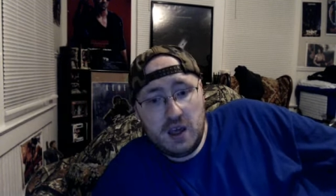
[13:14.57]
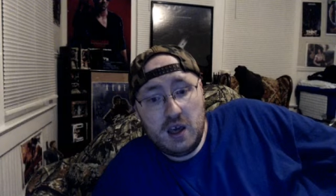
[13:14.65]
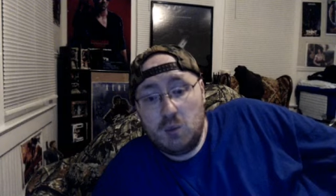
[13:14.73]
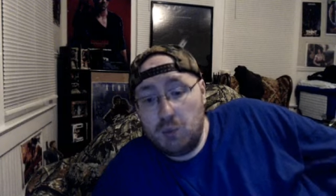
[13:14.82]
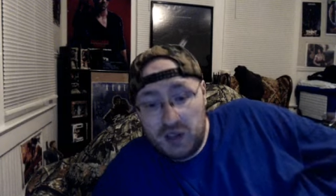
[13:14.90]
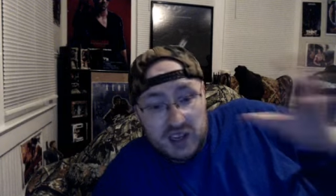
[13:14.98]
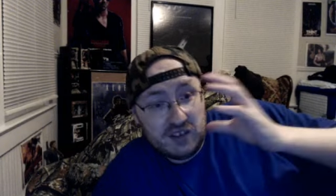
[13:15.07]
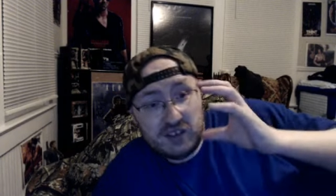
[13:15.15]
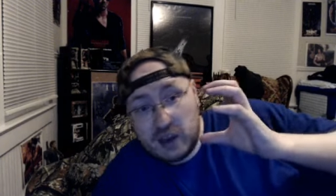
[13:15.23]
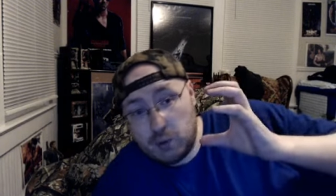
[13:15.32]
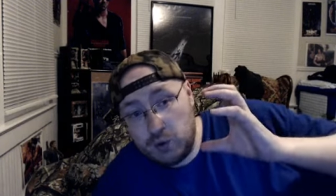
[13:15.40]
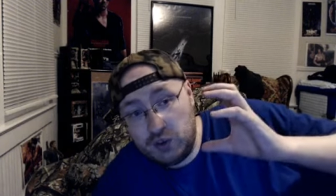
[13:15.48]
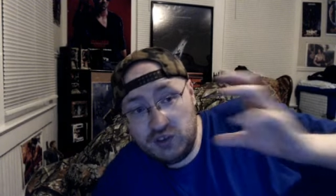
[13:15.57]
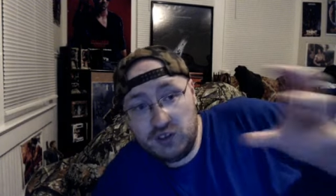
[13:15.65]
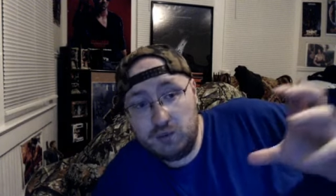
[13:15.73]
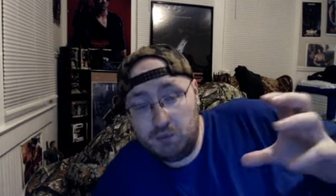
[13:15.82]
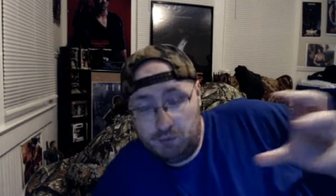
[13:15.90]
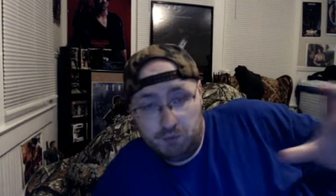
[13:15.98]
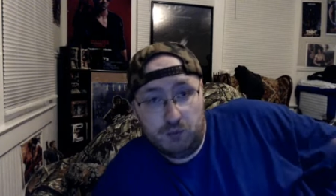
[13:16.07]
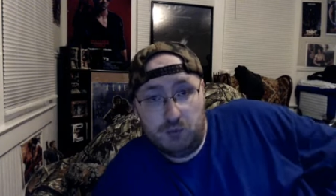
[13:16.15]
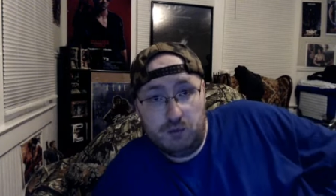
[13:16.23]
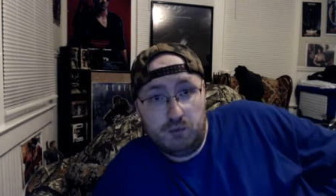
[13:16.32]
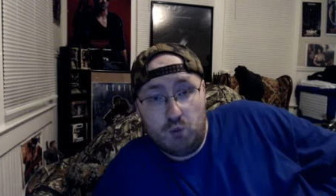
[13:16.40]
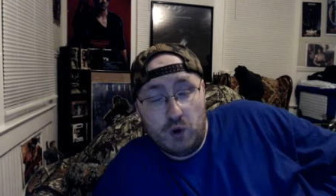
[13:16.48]
But is that really
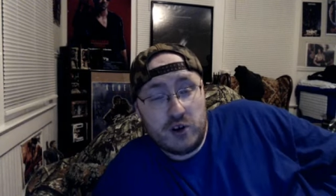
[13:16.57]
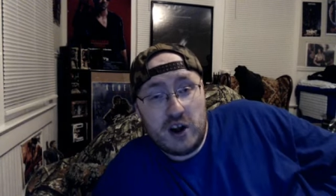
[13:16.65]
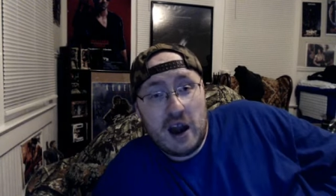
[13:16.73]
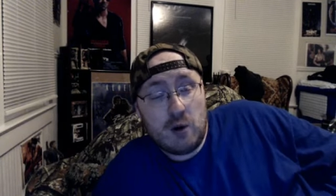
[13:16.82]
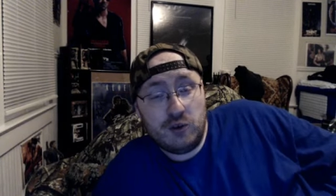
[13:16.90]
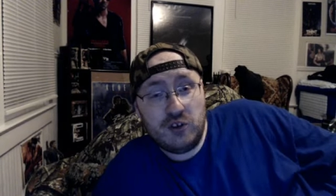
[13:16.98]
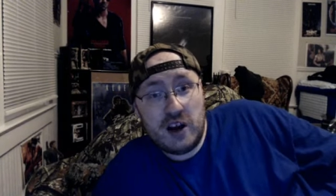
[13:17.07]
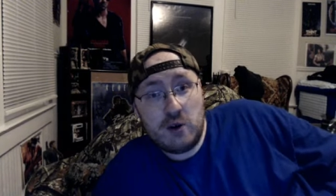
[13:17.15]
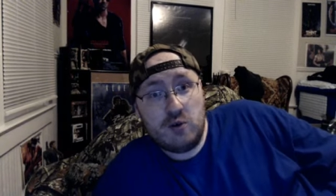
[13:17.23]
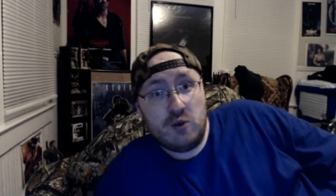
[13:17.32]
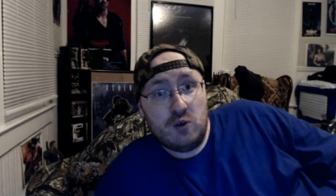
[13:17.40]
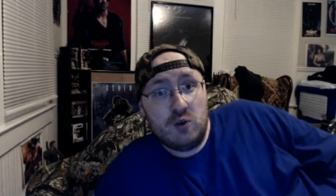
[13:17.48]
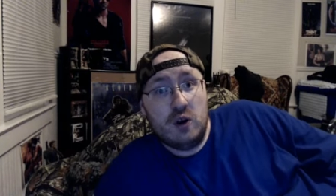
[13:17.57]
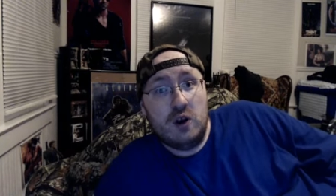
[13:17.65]
Rutger Hauer's character